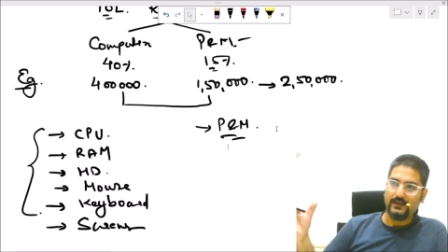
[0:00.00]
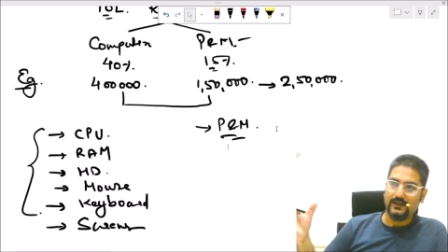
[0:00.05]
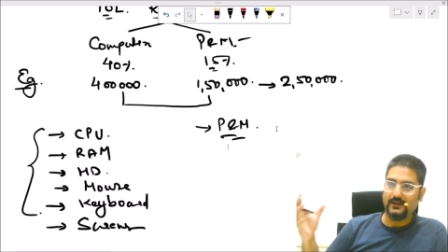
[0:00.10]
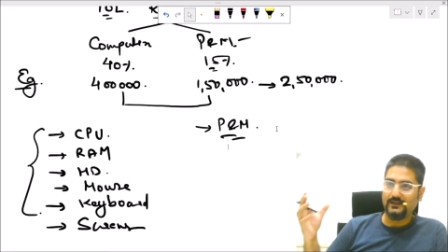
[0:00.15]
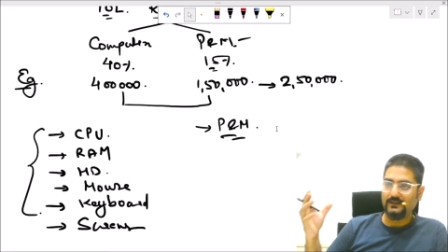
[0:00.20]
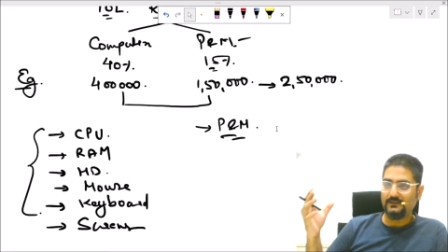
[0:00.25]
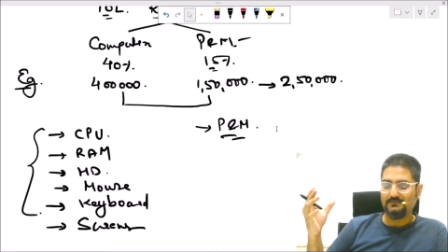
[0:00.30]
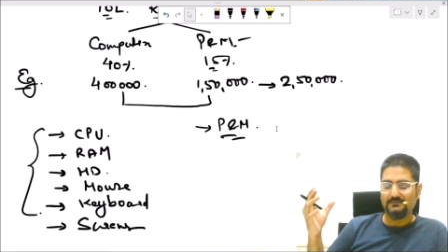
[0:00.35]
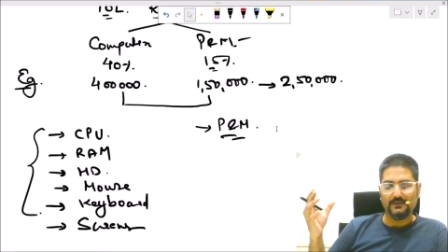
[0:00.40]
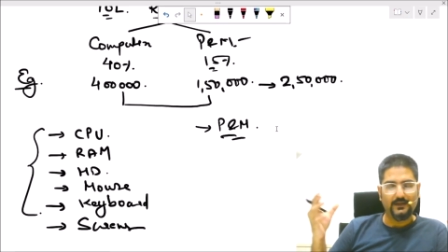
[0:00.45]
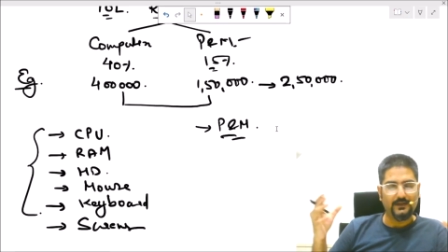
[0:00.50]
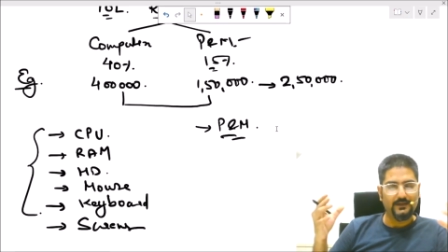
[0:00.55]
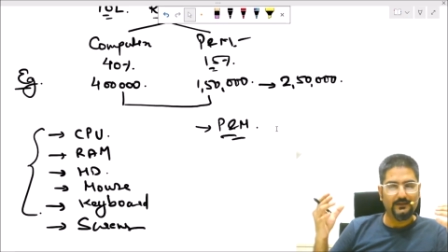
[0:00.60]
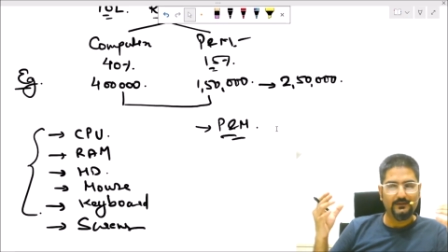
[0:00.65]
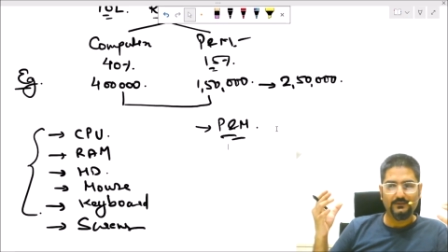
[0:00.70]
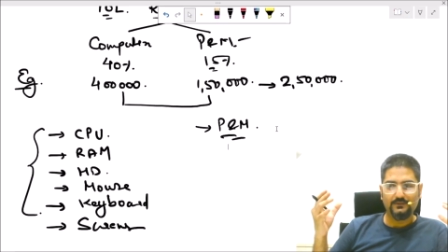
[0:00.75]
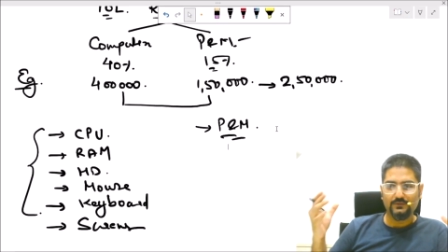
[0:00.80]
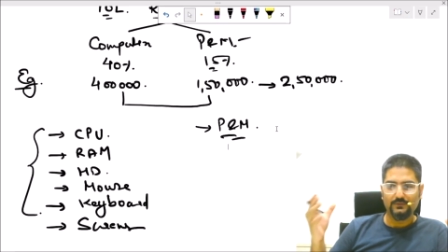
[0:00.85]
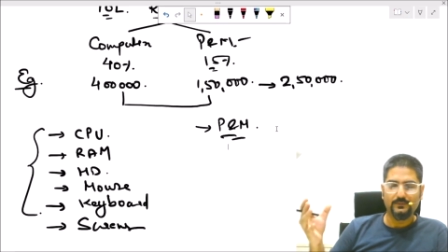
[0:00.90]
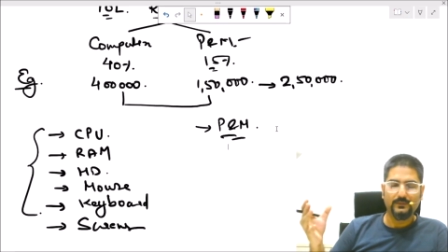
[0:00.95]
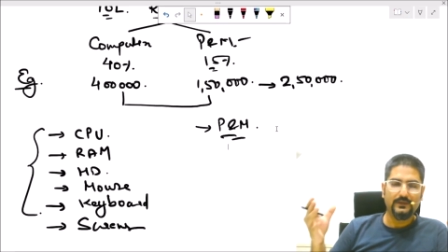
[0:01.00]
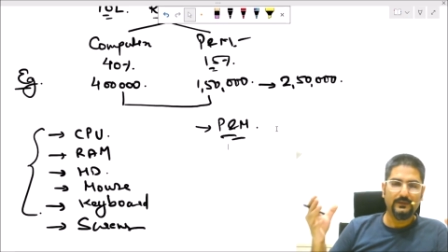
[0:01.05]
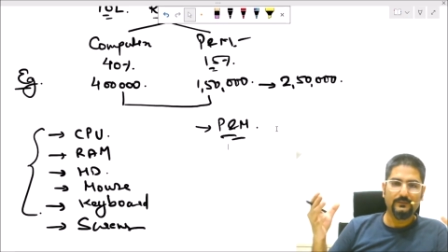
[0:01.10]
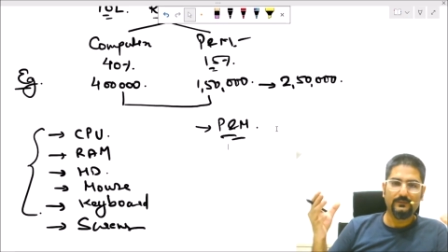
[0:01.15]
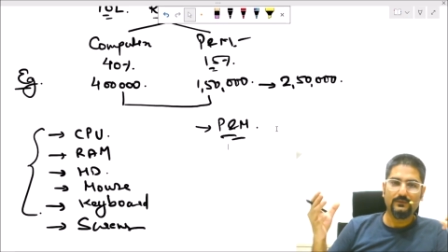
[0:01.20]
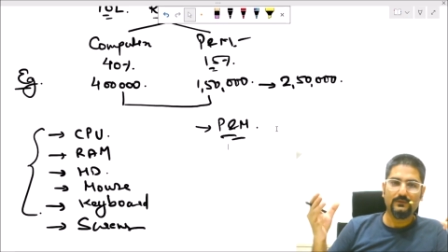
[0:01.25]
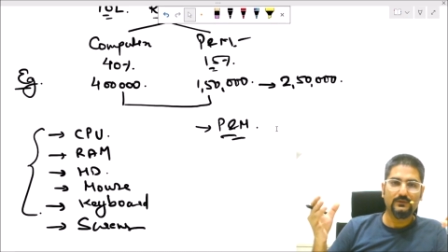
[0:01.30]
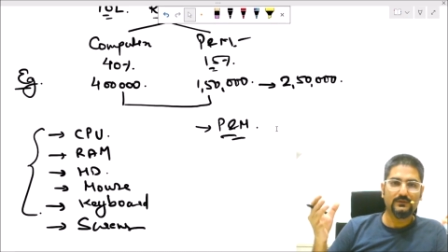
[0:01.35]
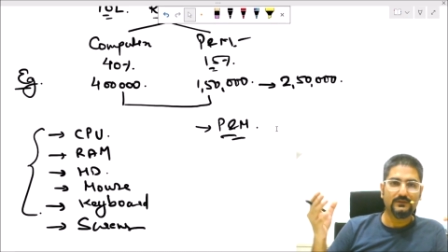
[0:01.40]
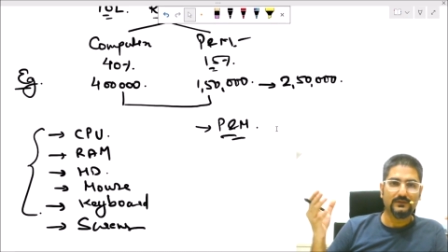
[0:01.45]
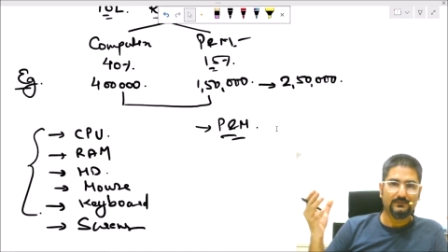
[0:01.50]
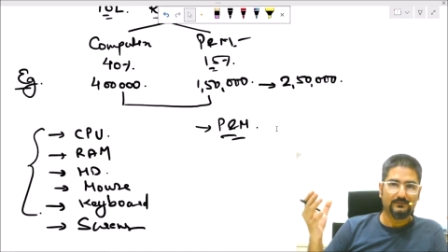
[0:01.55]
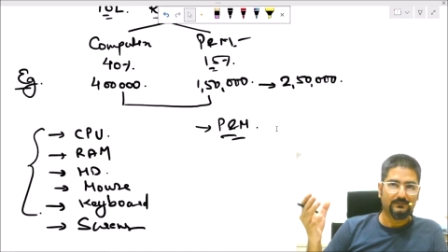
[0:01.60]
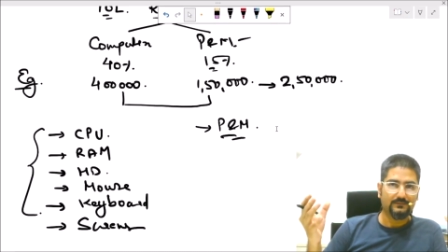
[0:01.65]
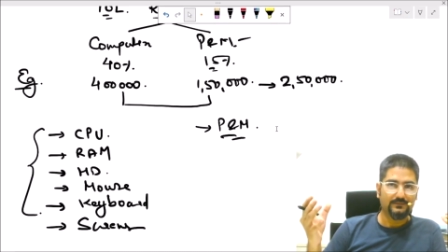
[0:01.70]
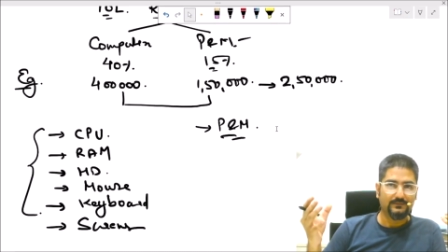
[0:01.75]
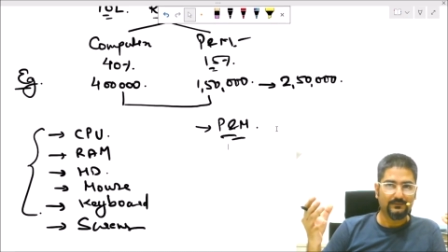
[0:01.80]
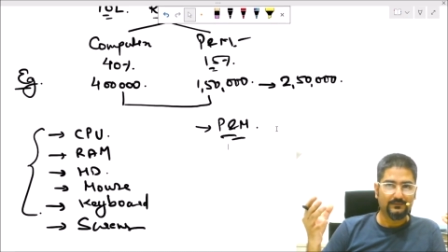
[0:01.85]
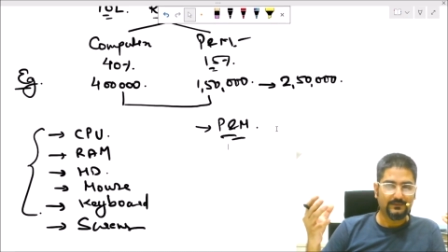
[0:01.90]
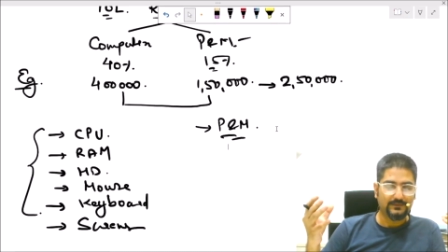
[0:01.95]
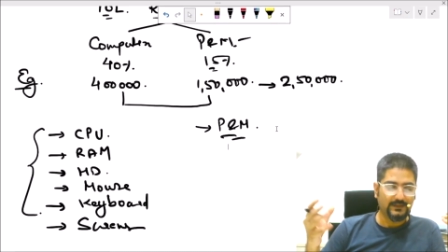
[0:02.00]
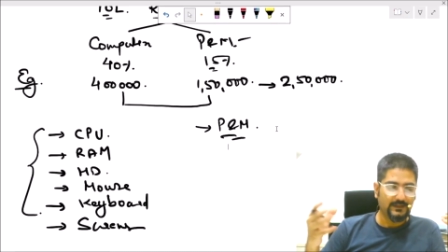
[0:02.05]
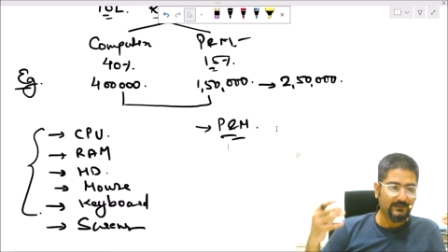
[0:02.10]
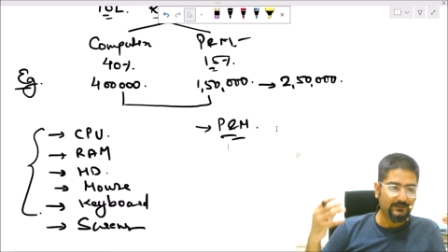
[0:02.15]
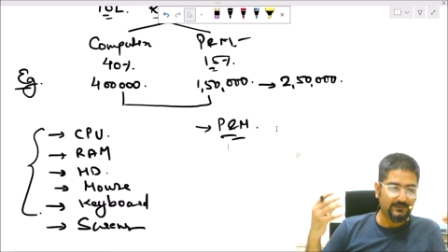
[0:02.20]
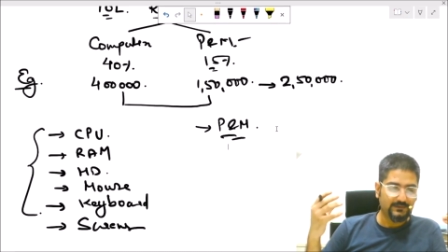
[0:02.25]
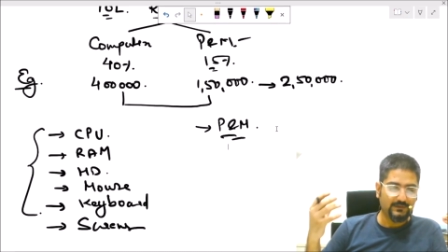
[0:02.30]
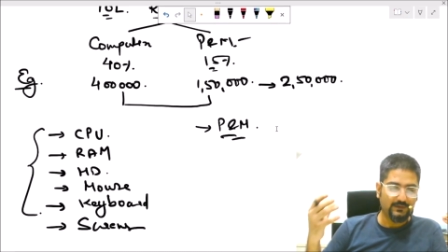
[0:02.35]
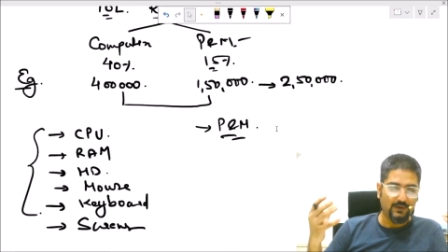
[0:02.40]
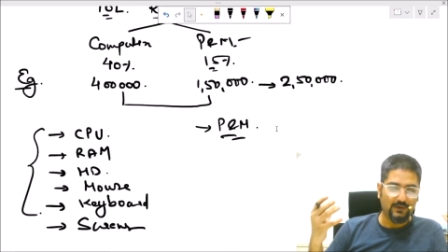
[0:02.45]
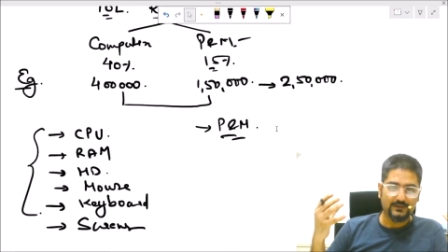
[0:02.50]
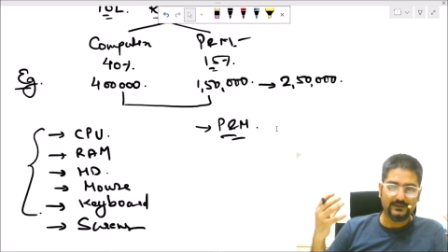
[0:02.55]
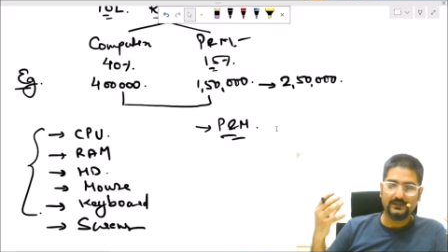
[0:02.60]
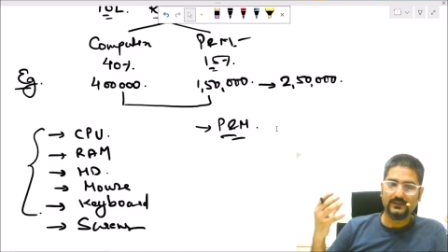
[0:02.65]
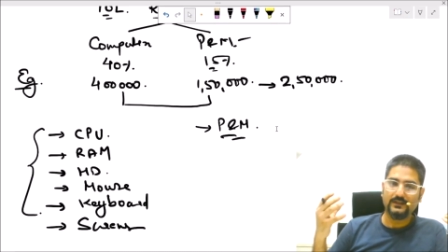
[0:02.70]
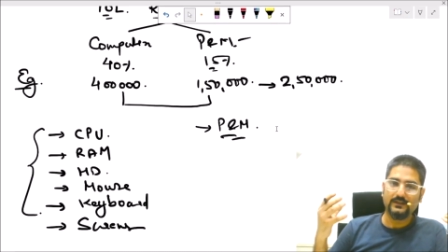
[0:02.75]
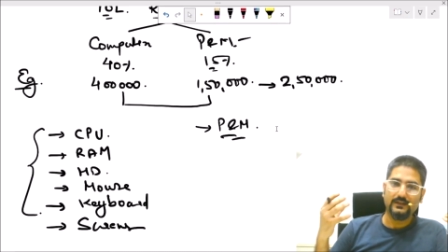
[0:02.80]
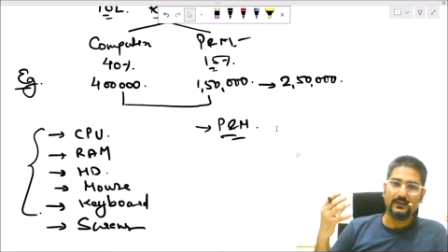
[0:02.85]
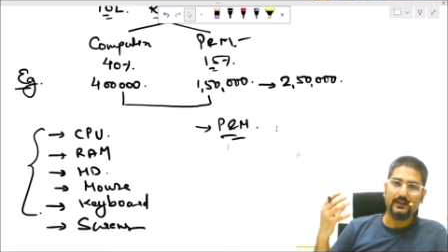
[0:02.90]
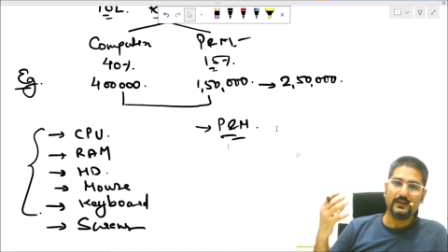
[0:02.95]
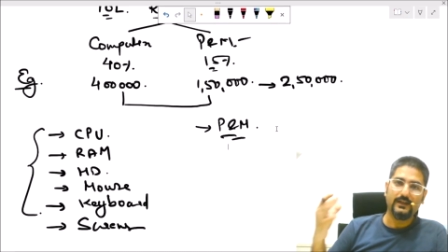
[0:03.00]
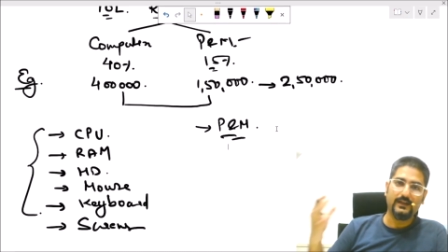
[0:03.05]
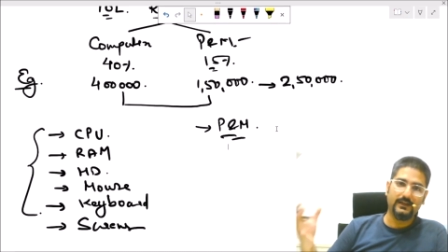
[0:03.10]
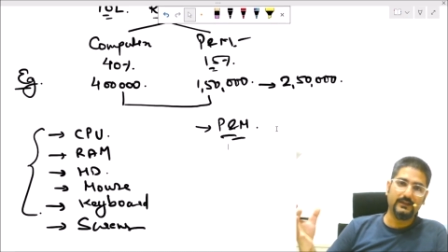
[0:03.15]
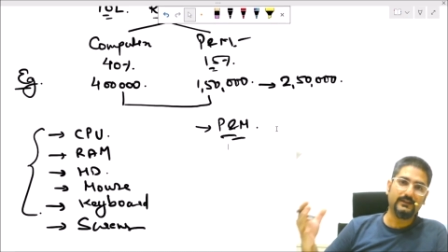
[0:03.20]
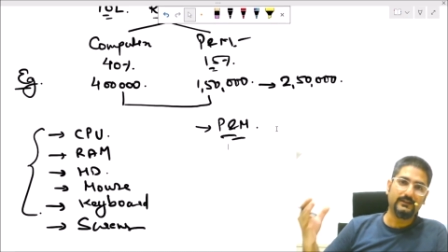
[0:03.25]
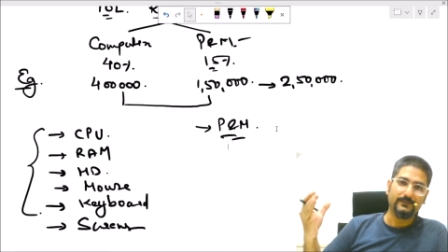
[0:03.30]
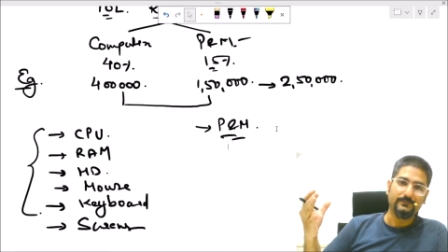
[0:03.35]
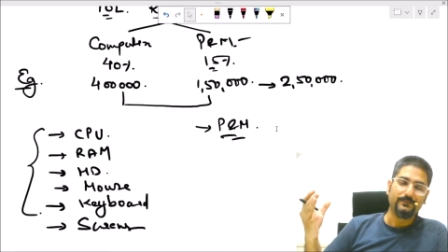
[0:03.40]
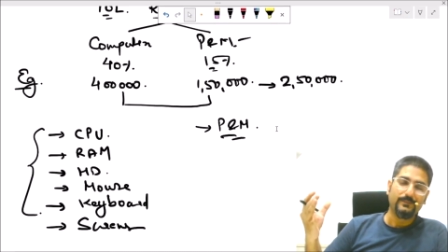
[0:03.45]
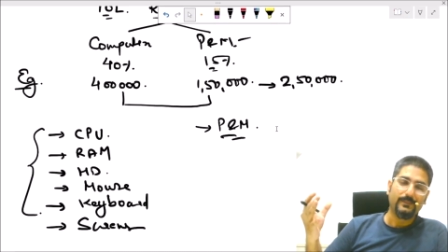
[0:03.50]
And, and to me, both seems logical and